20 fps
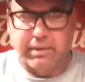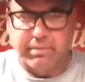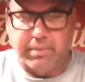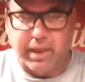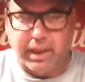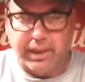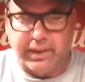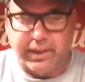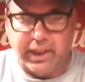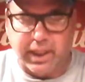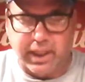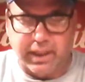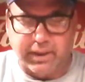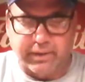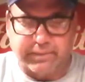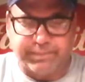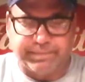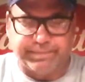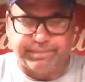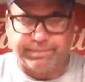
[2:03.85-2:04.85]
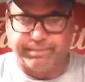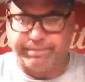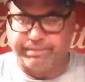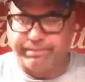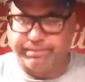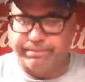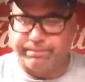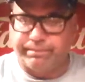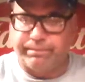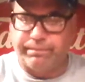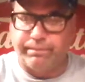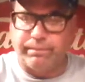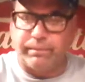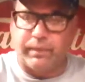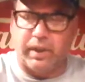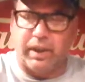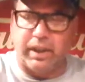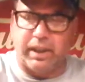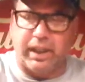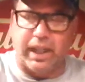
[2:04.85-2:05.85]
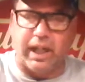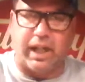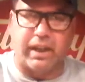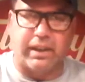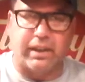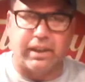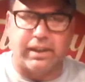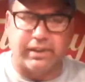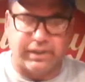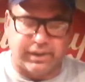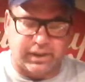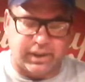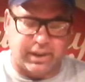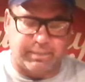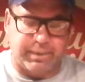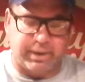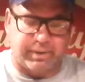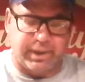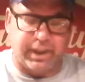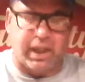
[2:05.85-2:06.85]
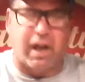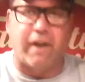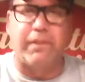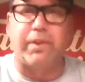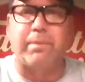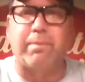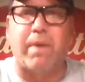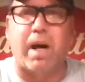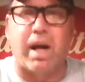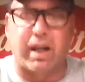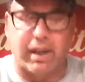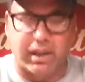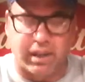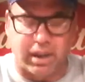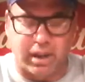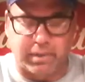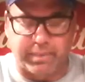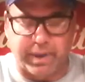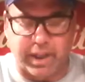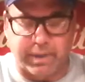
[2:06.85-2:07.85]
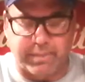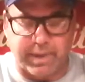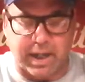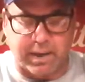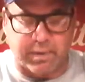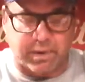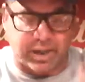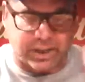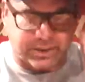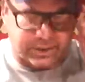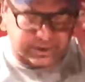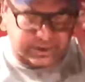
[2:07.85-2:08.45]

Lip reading: But yeah, let me read off the bottle a little bit about what it